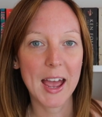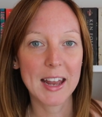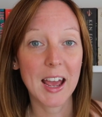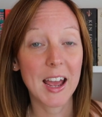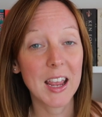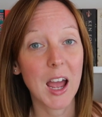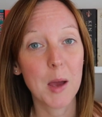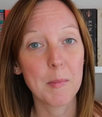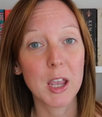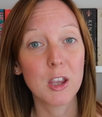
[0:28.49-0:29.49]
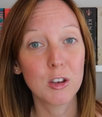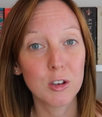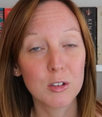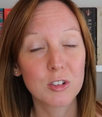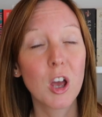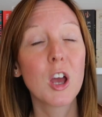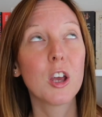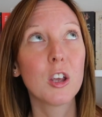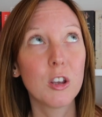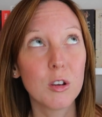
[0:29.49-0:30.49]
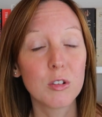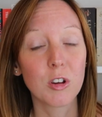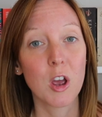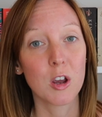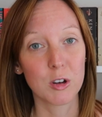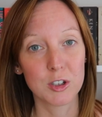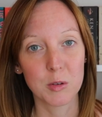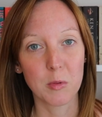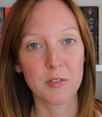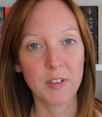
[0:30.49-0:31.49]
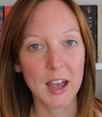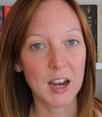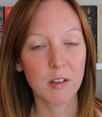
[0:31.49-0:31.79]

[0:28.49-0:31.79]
and I am a huge huge Grisham fan.